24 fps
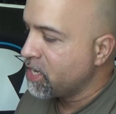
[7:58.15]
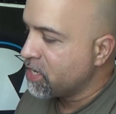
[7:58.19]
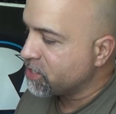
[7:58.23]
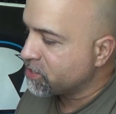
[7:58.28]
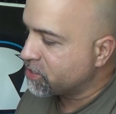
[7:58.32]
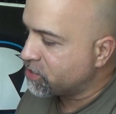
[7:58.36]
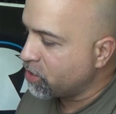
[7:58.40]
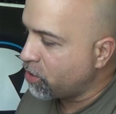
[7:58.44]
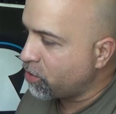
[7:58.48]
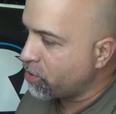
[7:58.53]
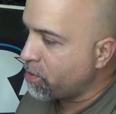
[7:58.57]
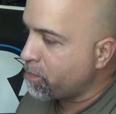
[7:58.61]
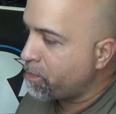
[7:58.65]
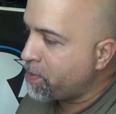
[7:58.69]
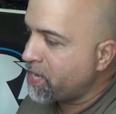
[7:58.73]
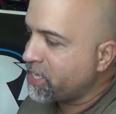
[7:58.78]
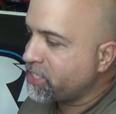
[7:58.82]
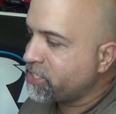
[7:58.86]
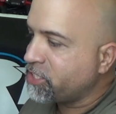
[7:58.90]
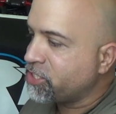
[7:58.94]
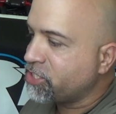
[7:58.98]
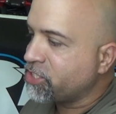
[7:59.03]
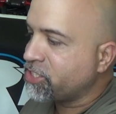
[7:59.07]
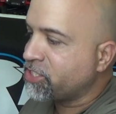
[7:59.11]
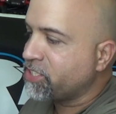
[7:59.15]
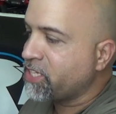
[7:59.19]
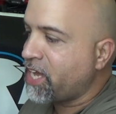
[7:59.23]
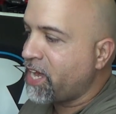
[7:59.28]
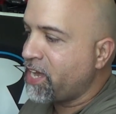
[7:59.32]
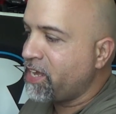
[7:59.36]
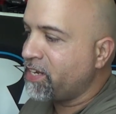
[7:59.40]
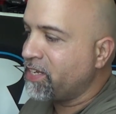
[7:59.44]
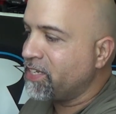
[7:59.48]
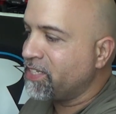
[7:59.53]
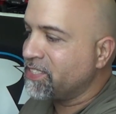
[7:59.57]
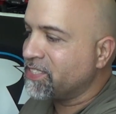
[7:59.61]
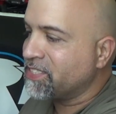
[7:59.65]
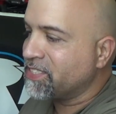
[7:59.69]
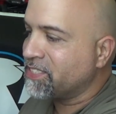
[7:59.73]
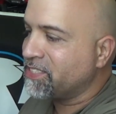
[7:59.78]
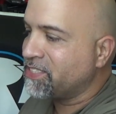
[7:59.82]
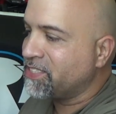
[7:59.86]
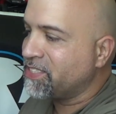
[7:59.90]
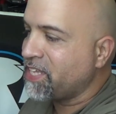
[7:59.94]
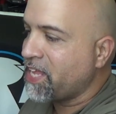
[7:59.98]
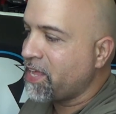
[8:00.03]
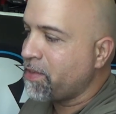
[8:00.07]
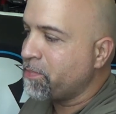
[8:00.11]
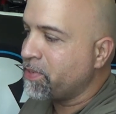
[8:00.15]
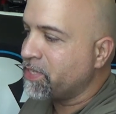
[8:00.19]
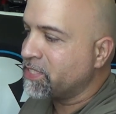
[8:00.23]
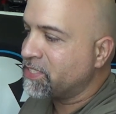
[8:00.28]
So the passenger side is the same